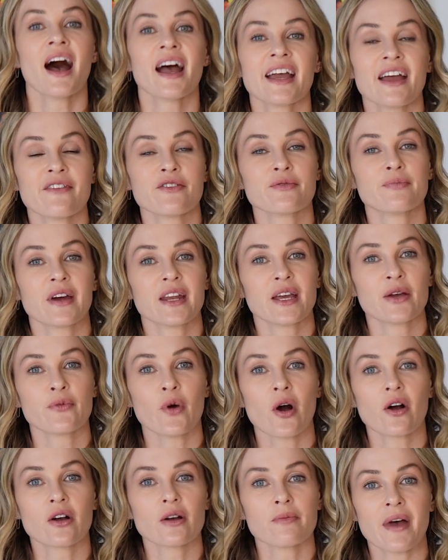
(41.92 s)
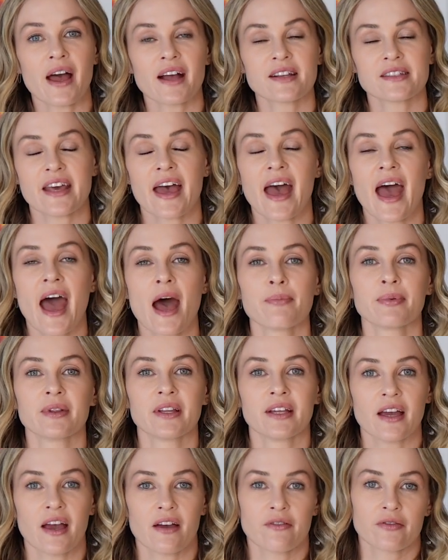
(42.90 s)
Hi, everybody. Welcome back to
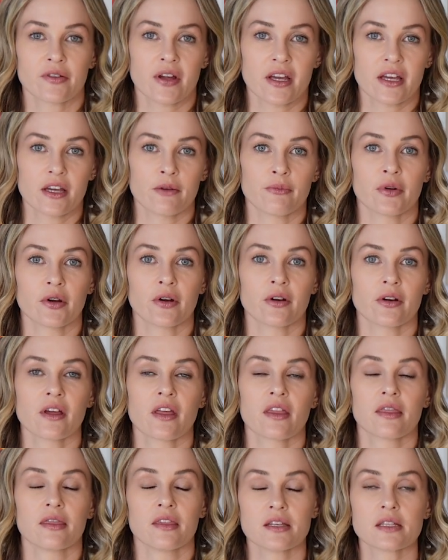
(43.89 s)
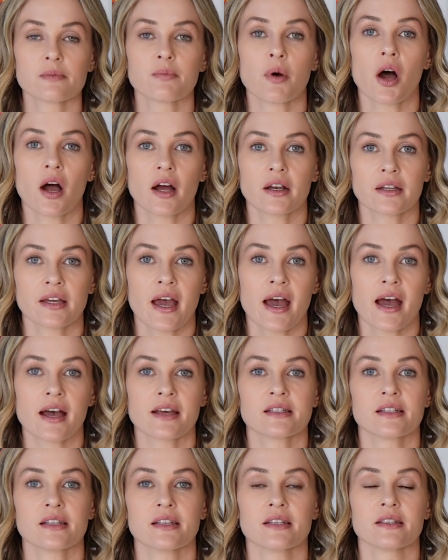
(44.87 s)
Happily Ever Amber. This
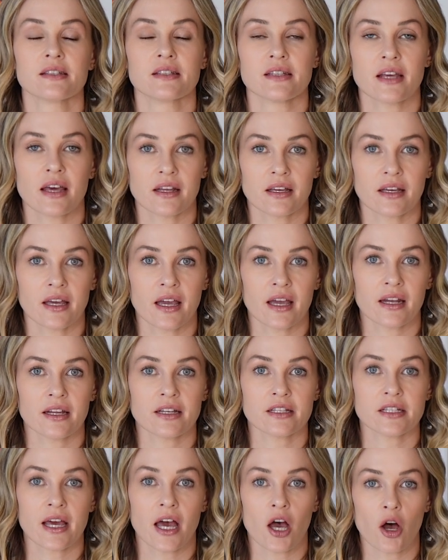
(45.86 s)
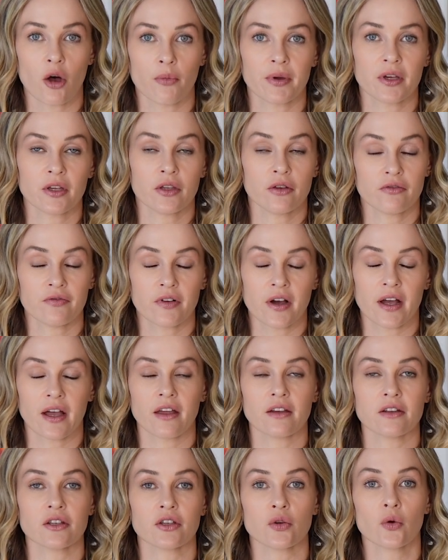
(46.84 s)
podcast is dedicated to helping you
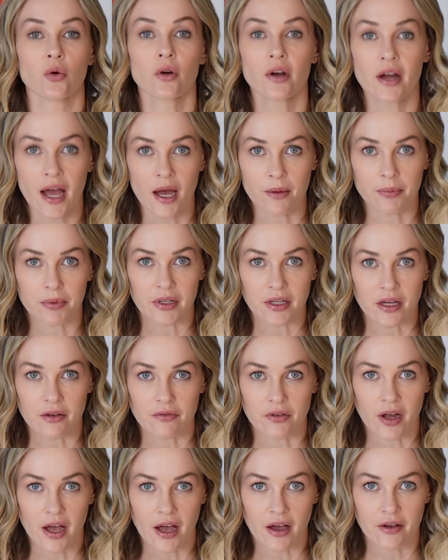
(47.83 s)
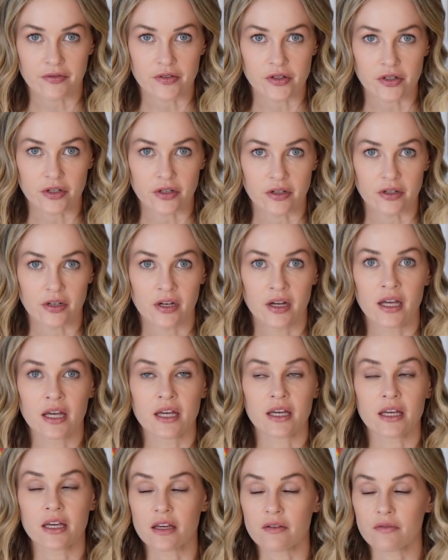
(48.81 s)
find your happily ever after,
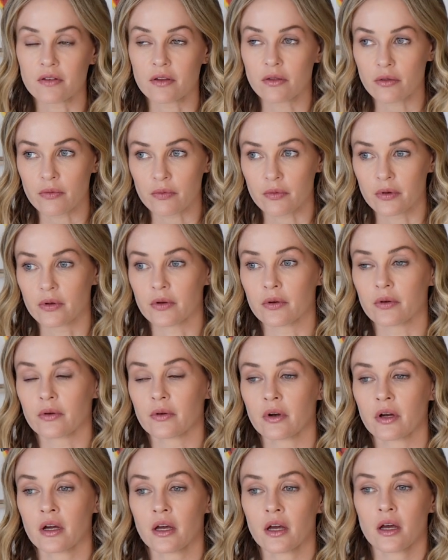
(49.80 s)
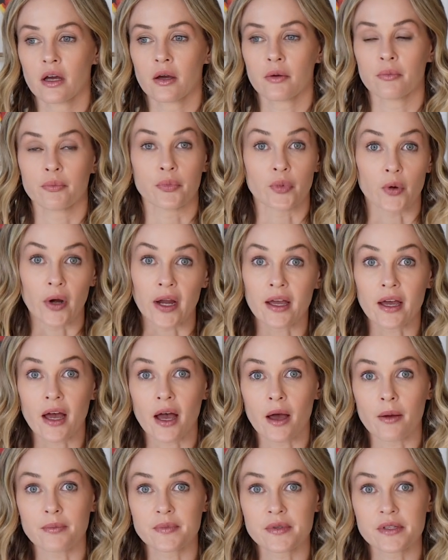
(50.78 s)
even through
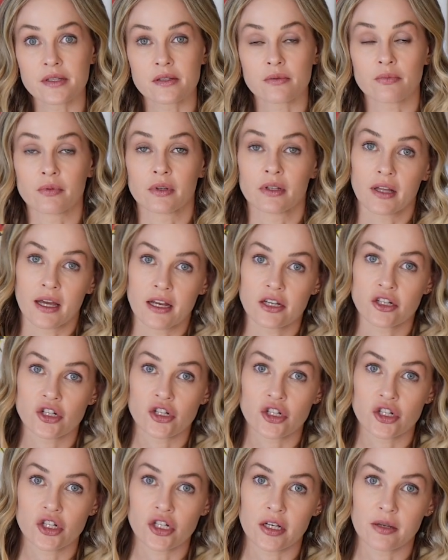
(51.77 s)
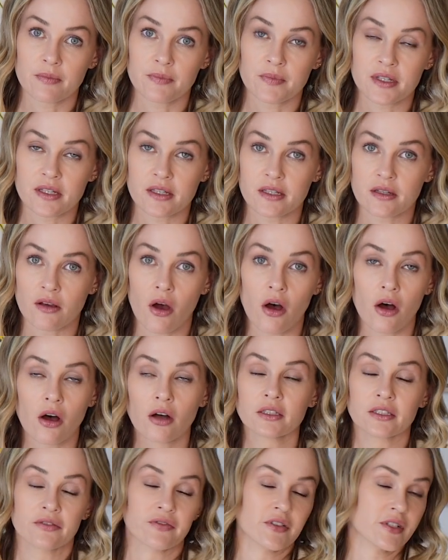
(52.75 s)
breakups, relationships,
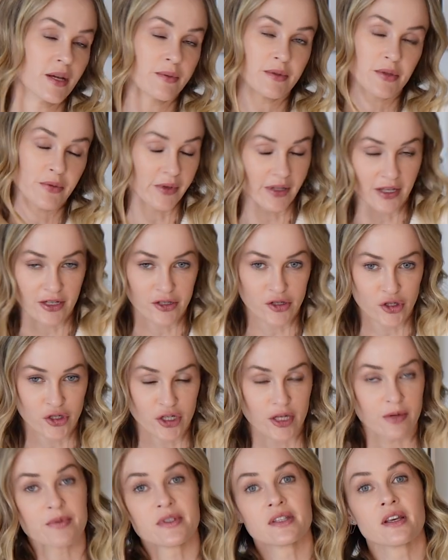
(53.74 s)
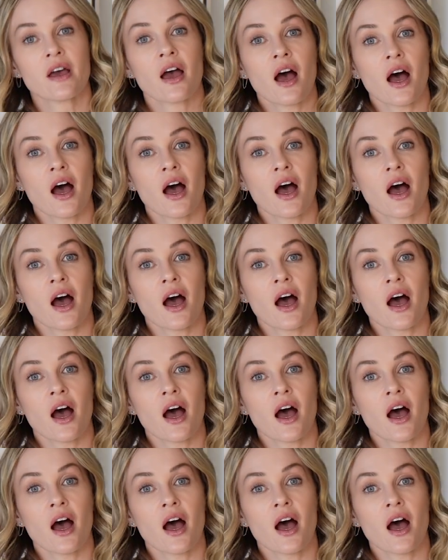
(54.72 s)
all different types of relationships,